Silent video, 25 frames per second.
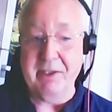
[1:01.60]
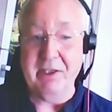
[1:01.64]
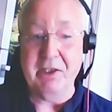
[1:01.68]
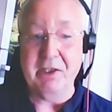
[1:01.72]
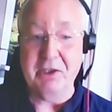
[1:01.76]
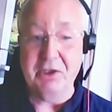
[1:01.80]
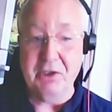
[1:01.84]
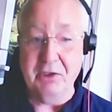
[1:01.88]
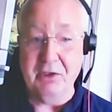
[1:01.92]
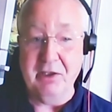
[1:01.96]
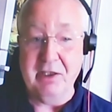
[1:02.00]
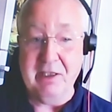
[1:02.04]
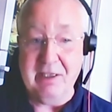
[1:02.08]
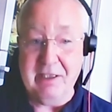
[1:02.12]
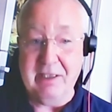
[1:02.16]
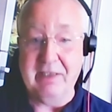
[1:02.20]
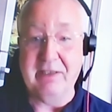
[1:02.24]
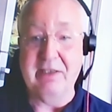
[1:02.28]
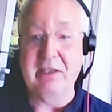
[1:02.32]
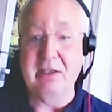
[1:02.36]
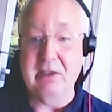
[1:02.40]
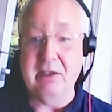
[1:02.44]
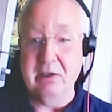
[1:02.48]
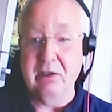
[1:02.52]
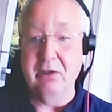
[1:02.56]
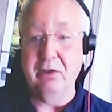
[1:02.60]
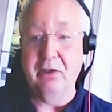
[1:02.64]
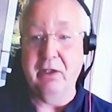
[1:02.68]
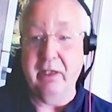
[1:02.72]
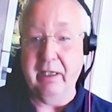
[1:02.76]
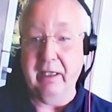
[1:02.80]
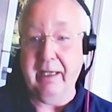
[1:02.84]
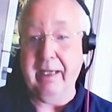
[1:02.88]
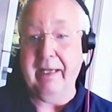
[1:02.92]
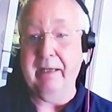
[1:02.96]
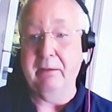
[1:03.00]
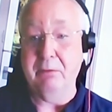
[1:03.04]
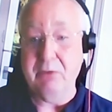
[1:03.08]
journey is learning
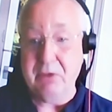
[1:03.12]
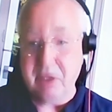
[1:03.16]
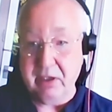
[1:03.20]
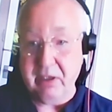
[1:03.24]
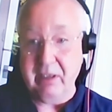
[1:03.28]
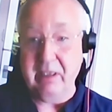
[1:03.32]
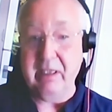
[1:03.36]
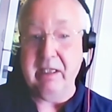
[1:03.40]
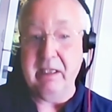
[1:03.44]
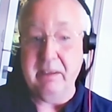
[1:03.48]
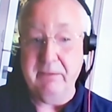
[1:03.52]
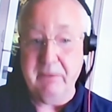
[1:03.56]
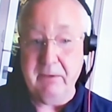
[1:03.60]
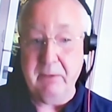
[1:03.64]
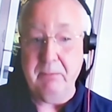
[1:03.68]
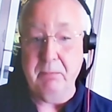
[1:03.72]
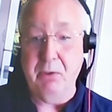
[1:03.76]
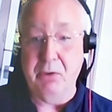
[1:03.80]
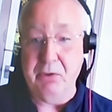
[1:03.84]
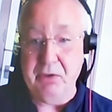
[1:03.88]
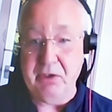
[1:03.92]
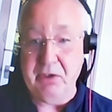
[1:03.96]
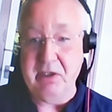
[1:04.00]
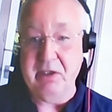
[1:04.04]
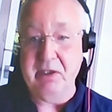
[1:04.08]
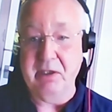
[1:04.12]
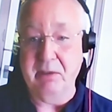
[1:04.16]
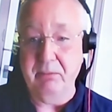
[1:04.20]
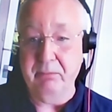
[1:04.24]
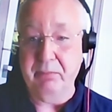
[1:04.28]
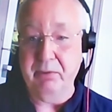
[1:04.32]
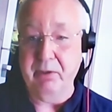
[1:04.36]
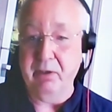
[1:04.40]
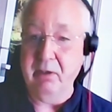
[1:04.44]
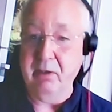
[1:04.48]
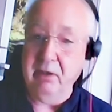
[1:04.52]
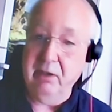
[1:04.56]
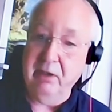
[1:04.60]
how to leave your body
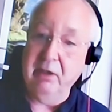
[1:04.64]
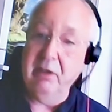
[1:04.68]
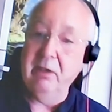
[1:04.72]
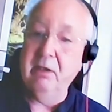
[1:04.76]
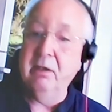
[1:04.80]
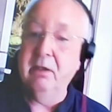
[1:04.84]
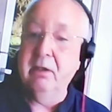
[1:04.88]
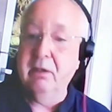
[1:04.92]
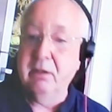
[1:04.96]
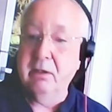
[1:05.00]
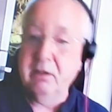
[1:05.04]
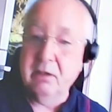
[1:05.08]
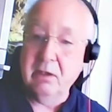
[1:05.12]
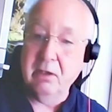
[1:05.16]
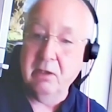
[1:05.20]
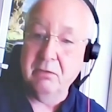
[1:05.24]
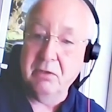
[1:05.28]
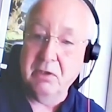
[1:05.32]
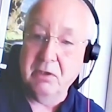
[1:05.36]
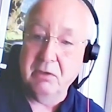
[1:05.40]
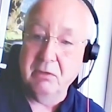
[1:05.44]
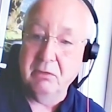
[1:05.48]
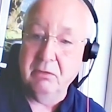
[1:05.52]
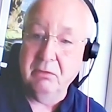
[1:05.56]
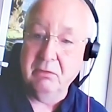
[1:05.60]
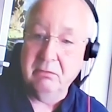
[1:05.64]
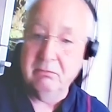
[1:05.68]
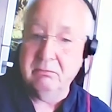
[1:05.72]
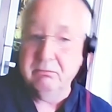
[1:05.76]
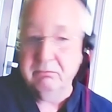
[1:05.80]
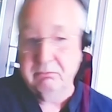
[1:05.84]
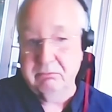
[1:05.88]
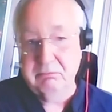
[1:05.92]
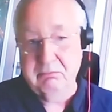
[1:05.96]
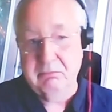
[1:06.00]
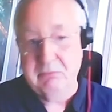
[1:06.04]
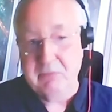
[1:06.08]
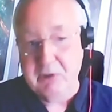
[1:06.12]
temporarily, go do
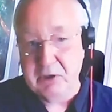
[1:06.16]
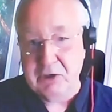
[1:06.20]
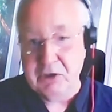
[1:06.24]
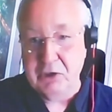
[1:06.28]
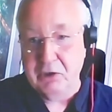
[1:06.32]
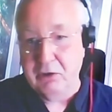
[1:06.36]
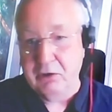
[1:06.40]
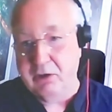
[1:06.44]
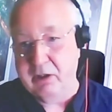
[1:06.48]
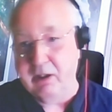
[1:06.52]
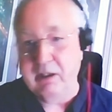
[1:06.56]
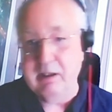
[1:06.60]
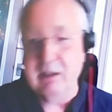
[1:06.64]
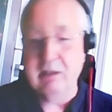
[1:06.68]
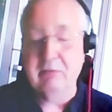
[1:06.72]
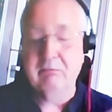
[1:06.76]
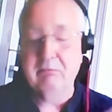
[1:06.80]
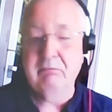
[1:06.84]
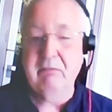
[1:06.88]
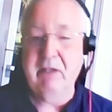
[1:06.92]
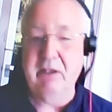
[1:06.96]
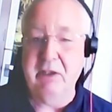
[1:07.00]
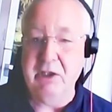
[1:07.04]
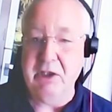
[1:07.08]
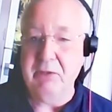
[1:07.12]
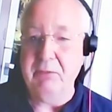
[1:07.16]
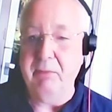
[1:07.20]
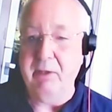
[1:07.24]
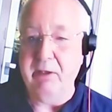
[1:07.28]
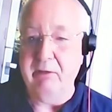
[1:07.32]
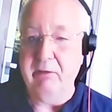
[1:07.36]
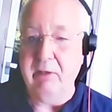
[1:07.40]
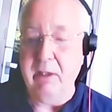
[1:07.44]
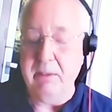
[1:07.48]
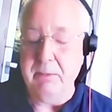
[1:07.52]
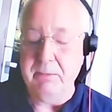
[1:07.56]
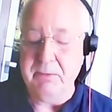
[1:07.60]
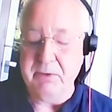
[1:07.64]
a journey in the shamanic
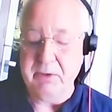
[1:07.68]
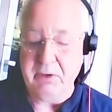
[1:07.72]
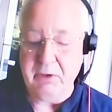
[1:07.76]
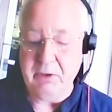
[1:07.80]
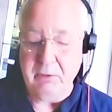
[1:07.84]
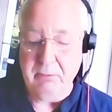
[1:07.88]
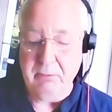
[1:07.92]
realms and come